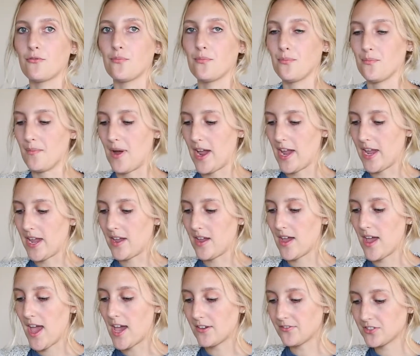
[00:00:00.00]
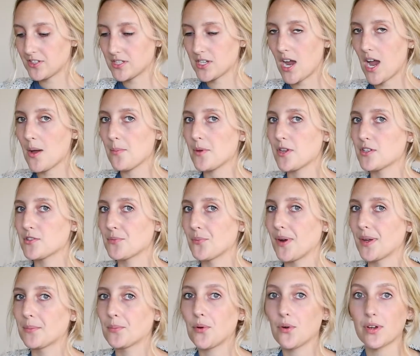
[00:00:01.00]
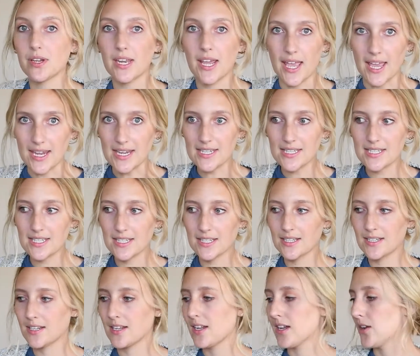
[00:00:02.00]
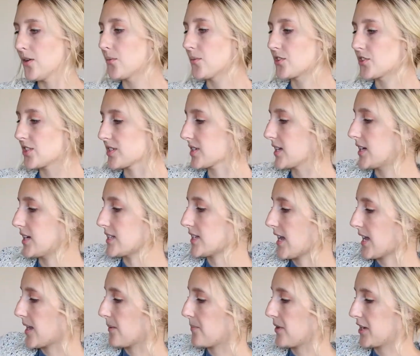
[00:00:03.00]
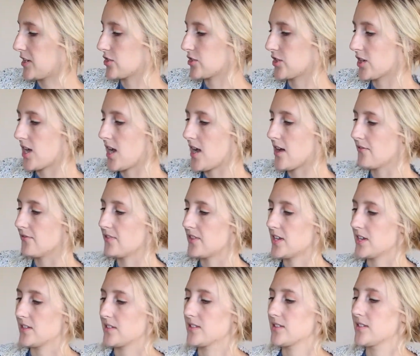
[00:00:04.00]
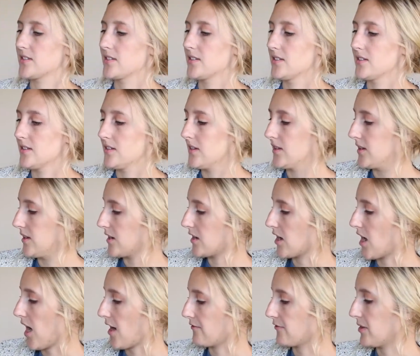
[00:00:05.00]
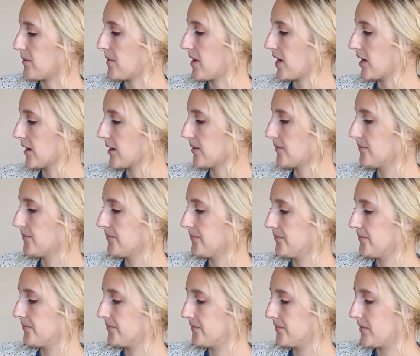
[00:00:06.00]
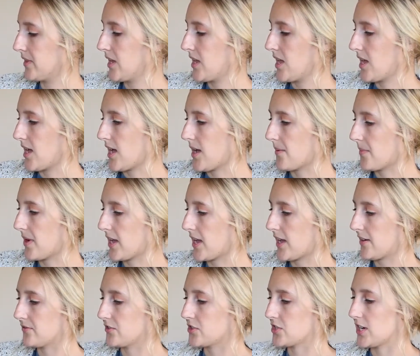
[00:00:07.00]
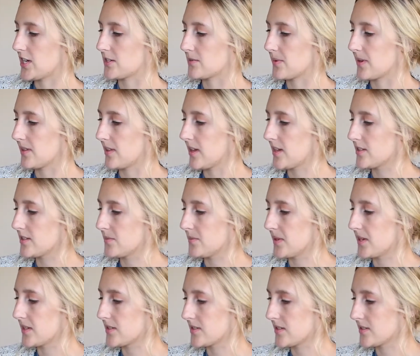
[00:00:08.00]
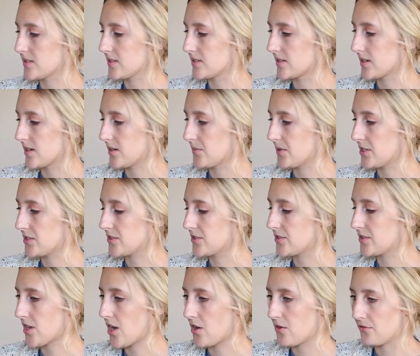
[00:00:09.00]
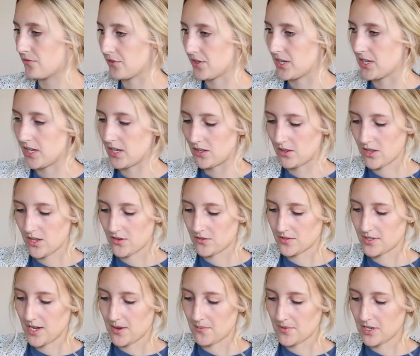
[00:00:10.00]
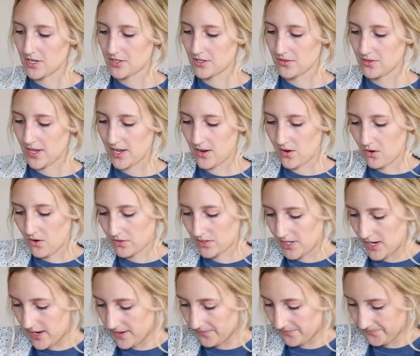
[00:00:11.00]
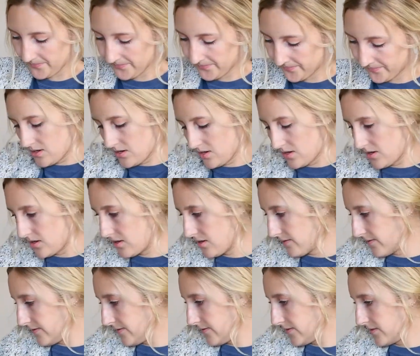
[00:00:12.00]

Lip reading: my f-stop is 1.8. We're just gonna take a picture of this coffee mug. I might have to change my lens because this is gonna be so freaking close. I'm gonna do that, hold on. Off.